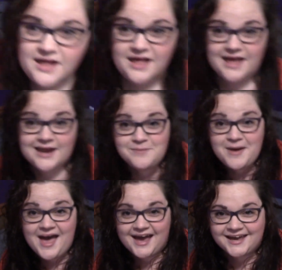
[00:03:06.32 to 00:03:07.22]
And I'm
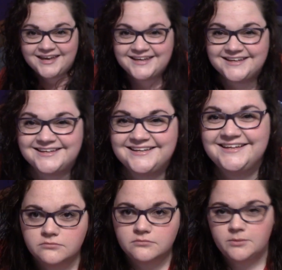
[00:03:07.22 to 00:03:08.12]
back!
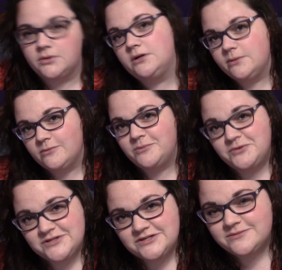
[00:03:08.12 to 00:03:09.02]
I'm a little bit more
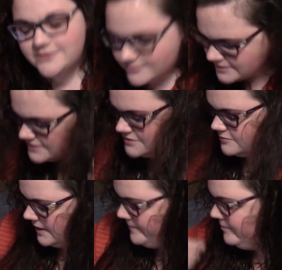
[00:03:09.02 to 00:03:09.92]
presentable, but it's still
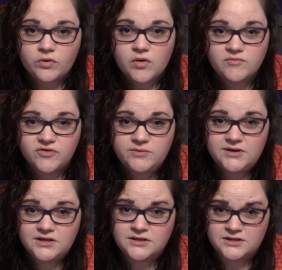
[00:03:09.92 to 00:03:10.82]
wet. I'm
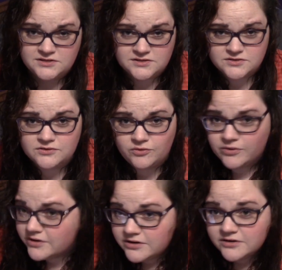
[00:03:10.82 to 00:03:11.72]
filming in this
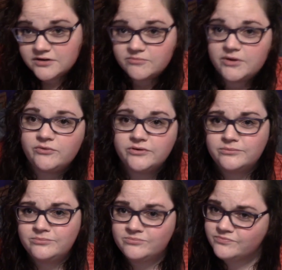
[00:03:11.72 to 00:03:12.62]
corner of my
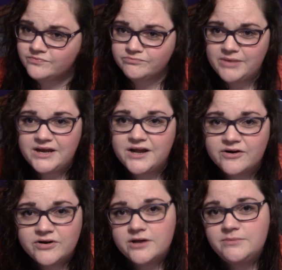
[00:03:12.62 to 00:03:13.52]
room, bed
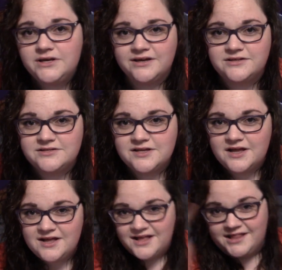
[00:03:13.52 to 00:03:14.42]
area, because
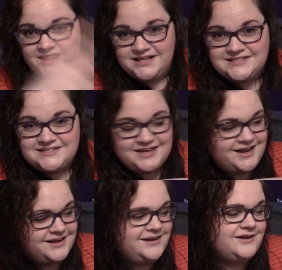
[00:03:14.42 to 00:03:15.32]
that
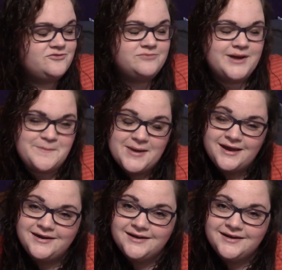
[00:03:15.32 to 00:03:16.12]
side of my bed